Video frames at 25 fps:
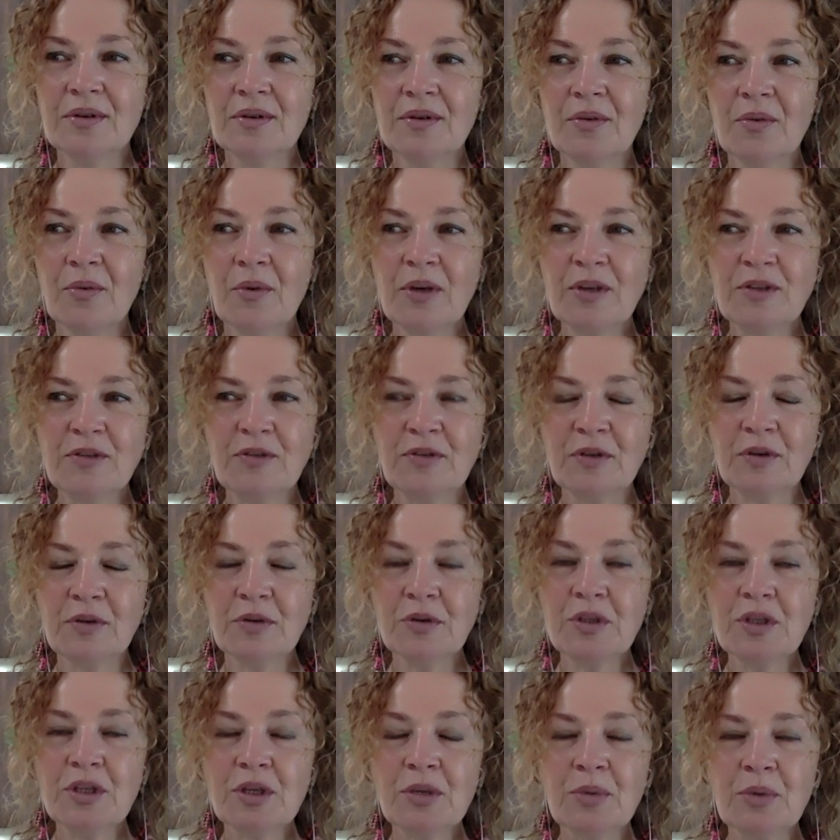What
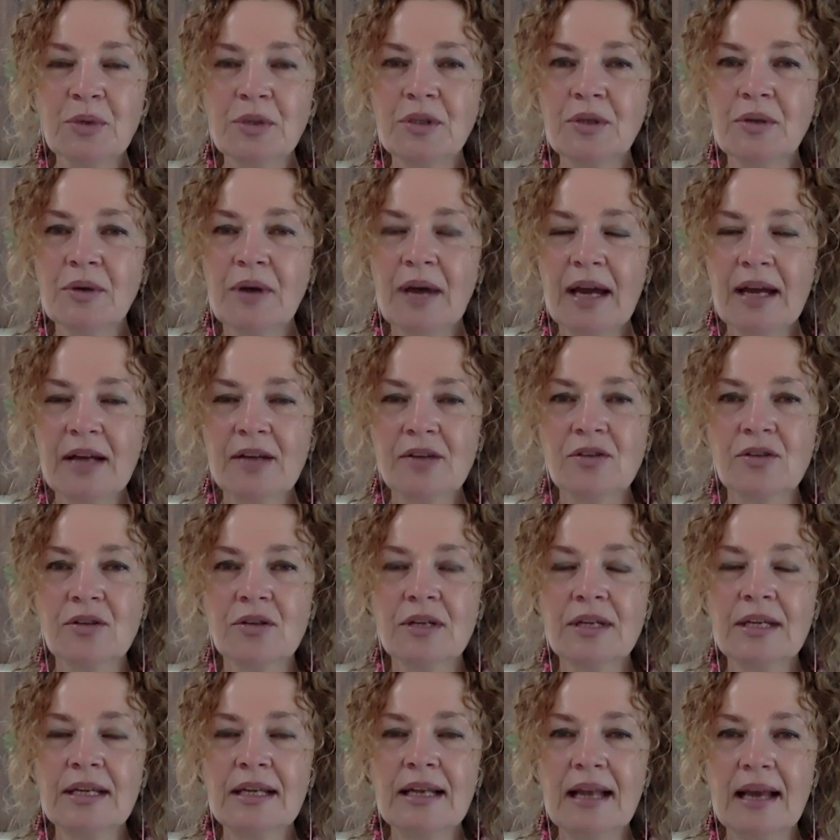future would you
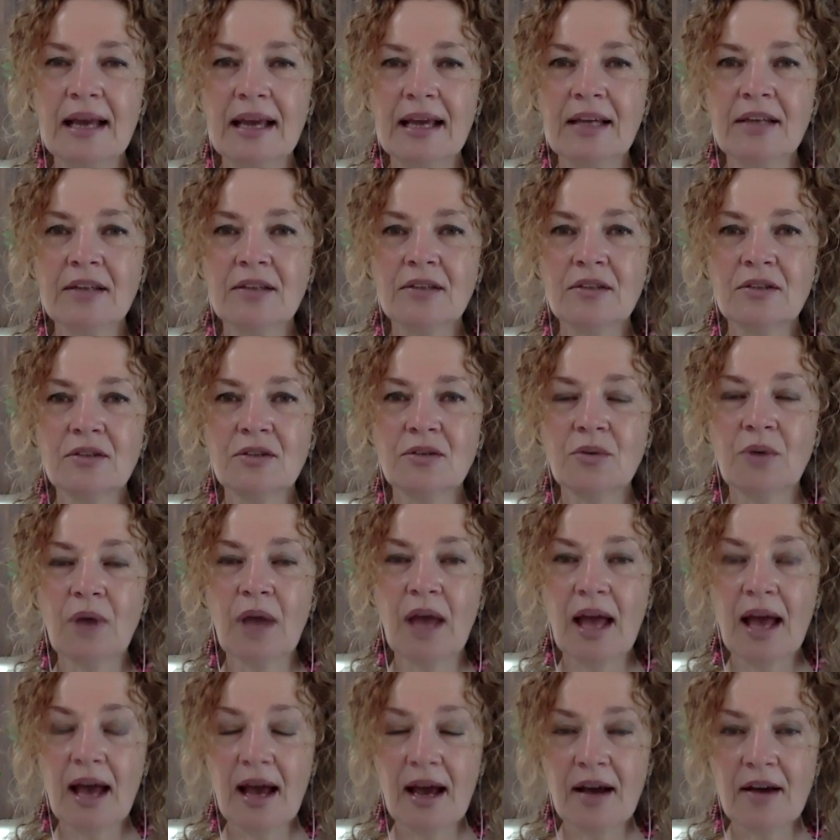actually like to
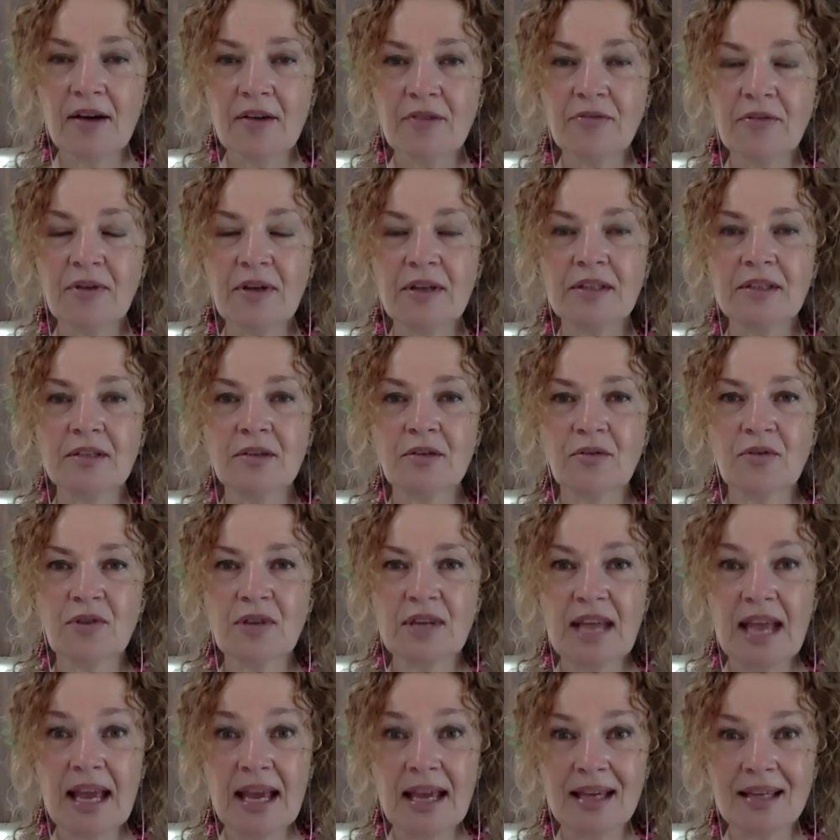have and
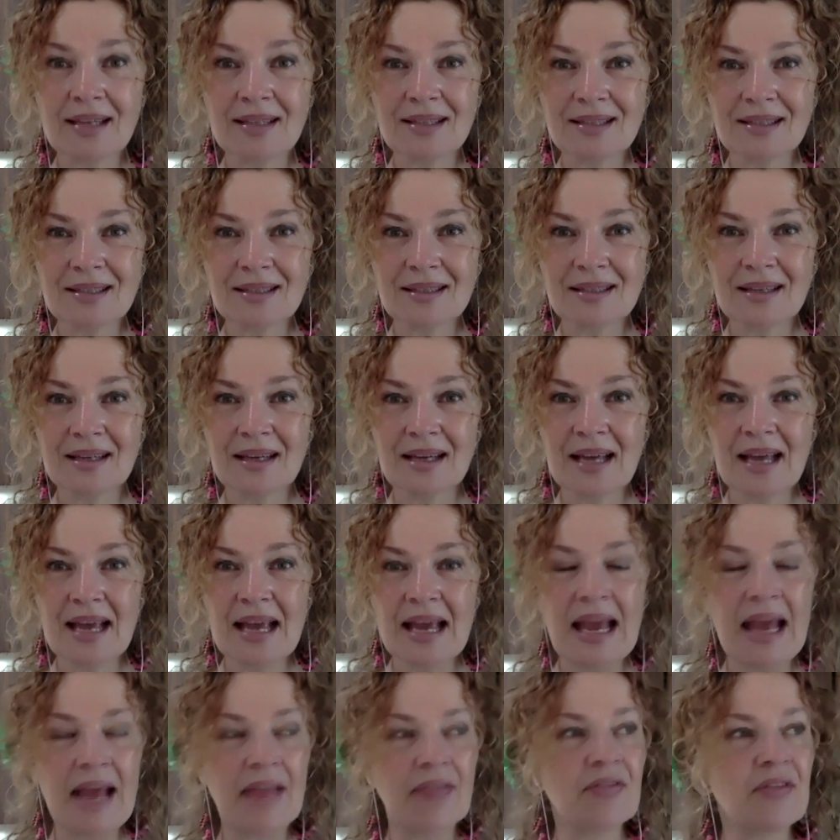create?
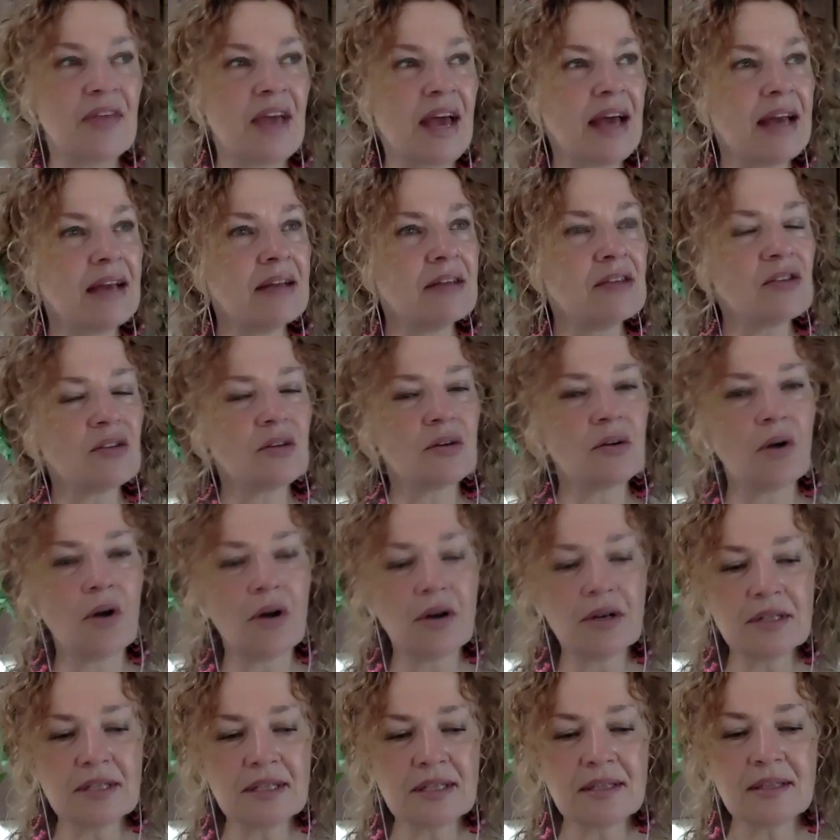And that is a
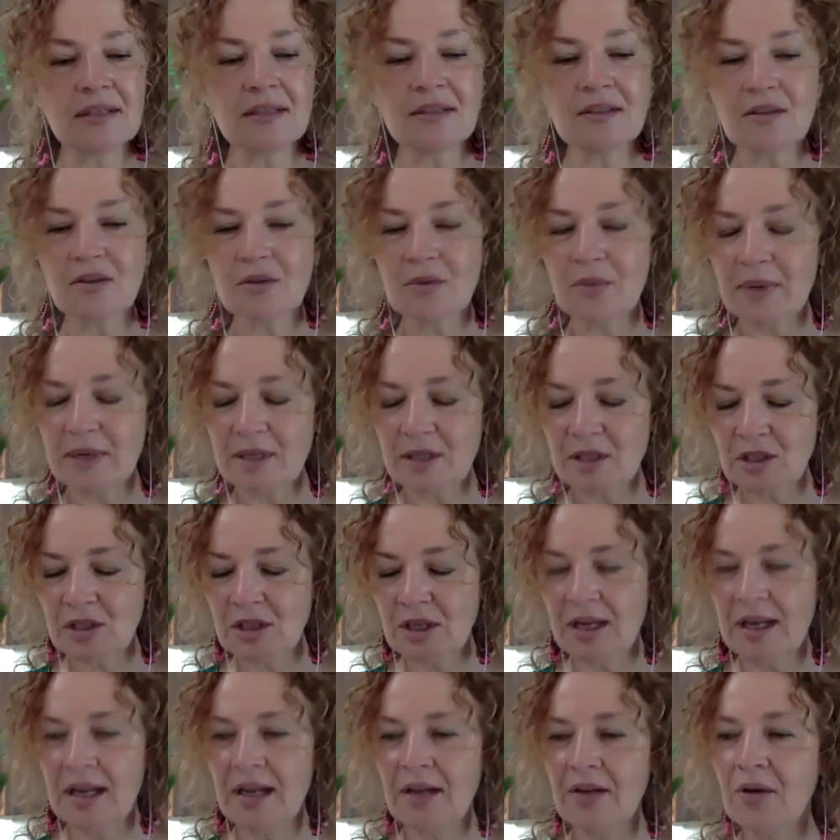constant
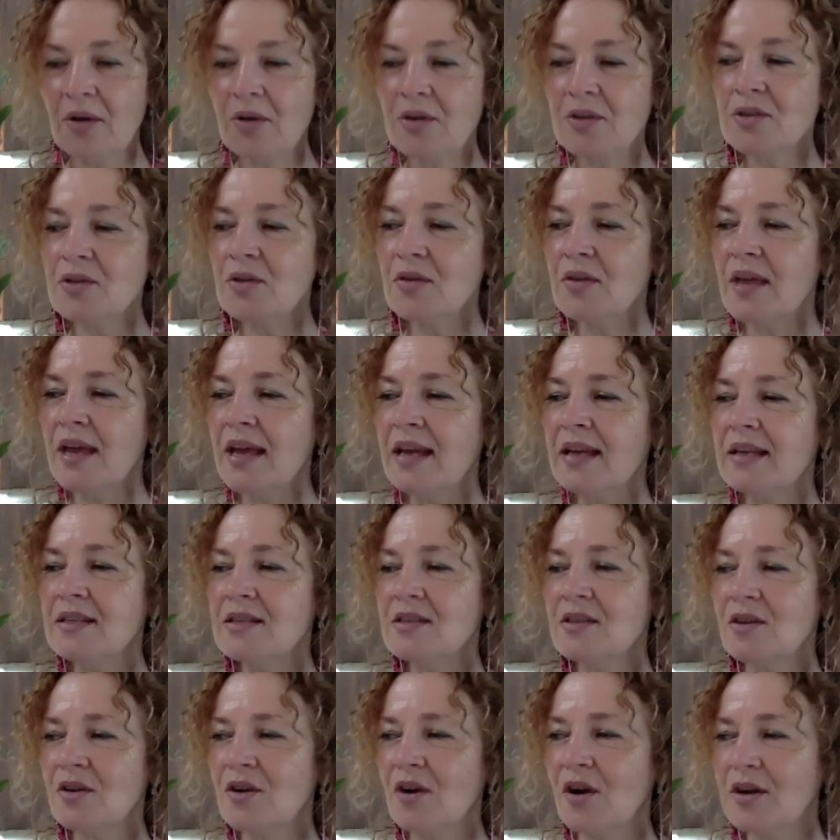question. And also that
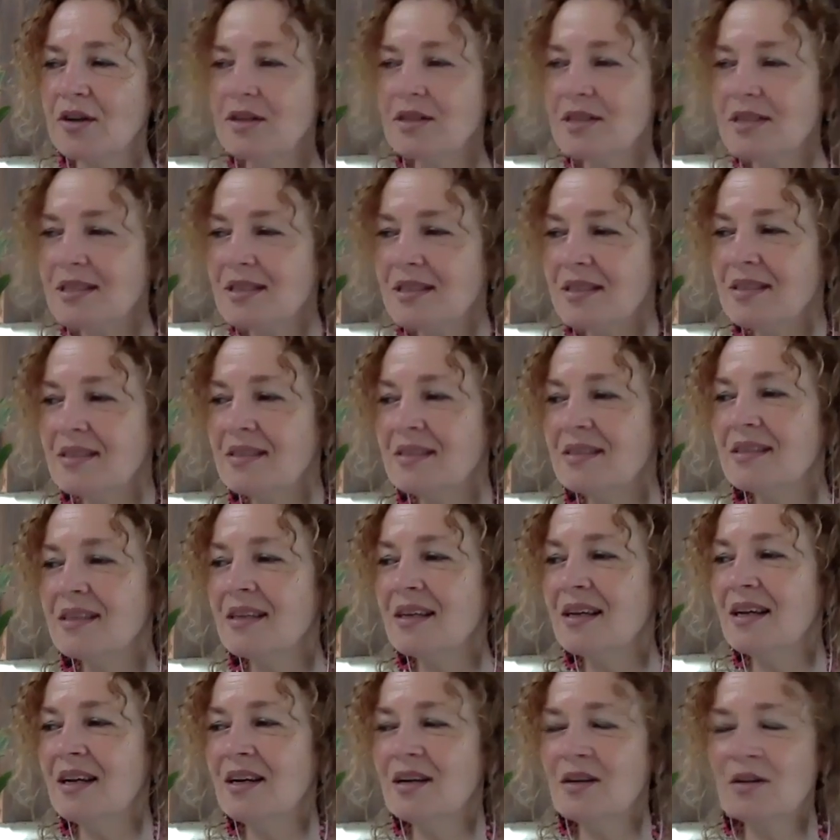is a constant
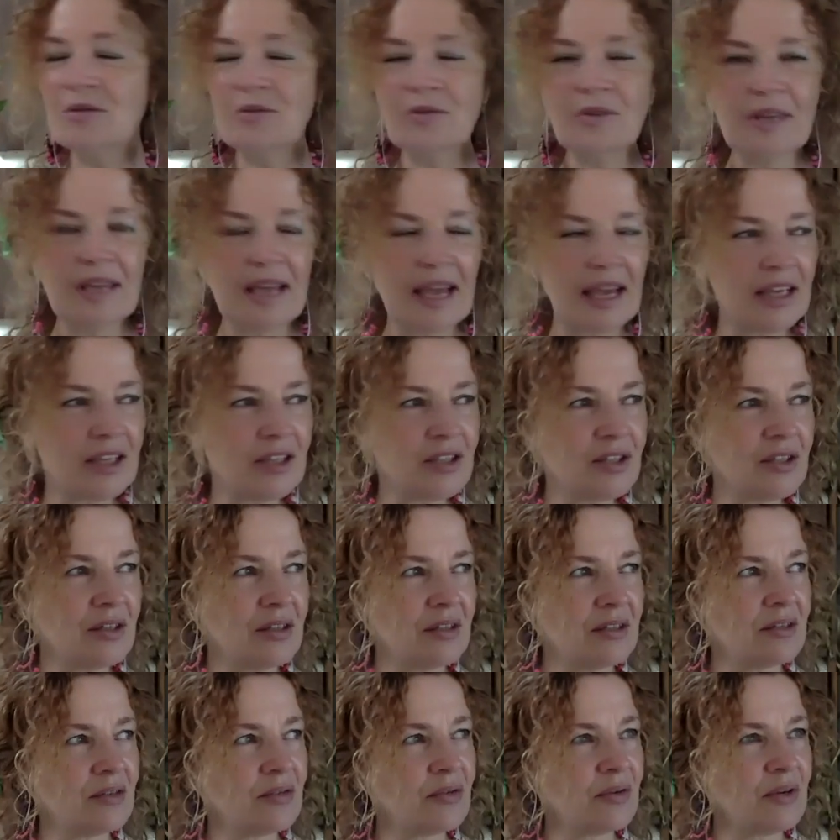
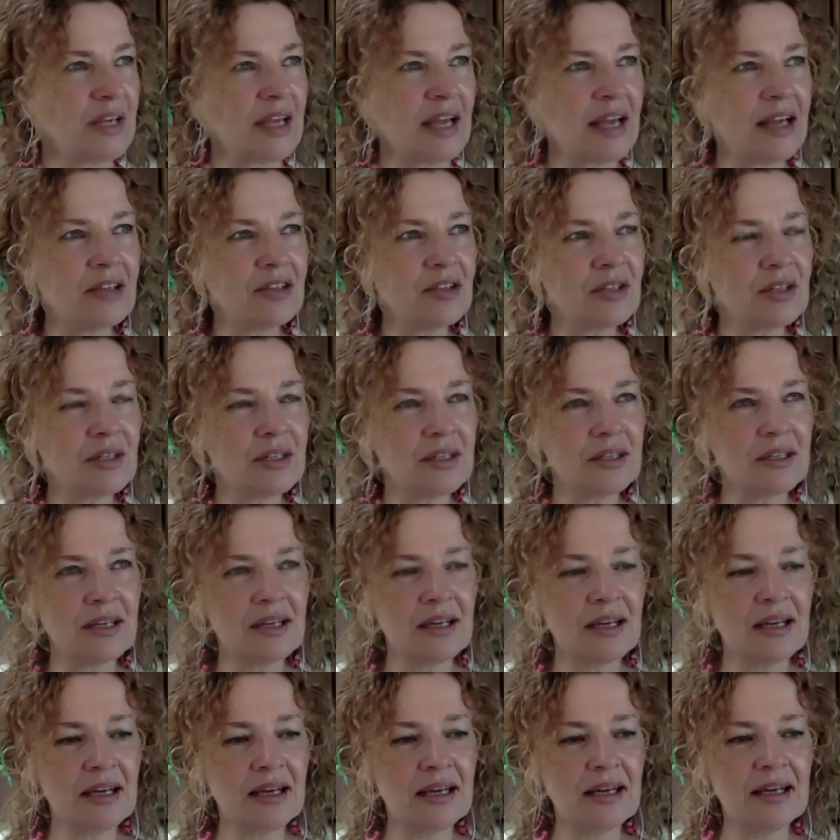creation. Creation,
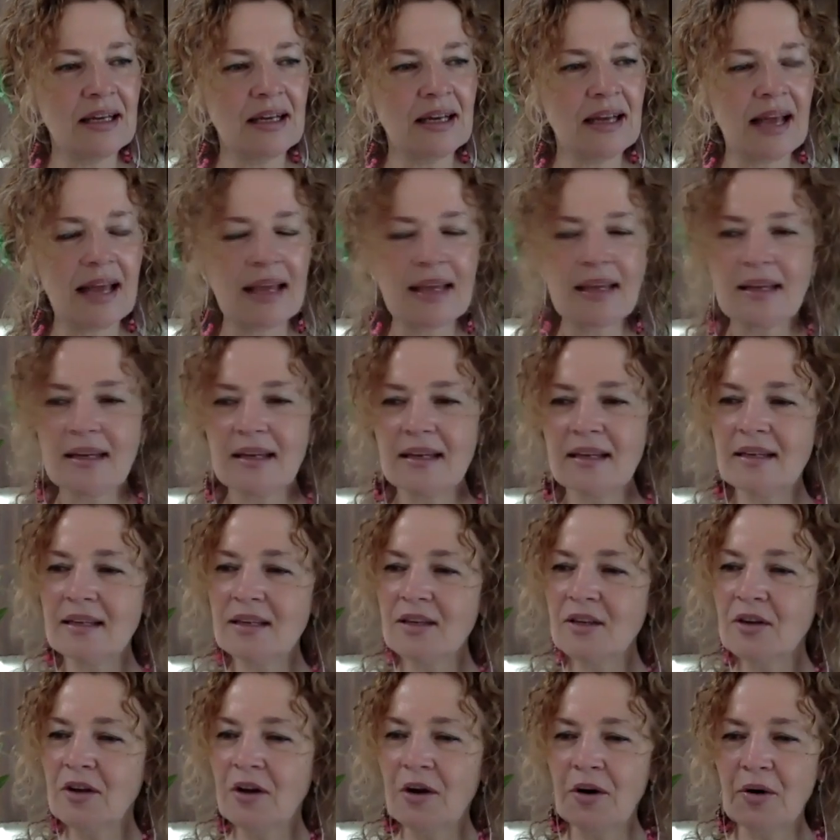like,
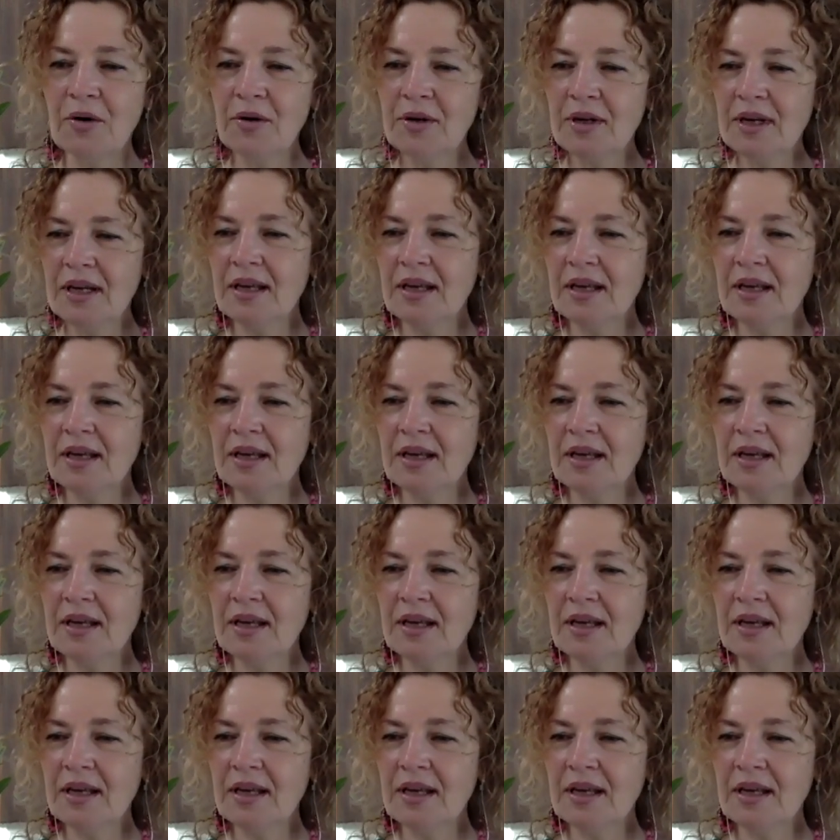you know,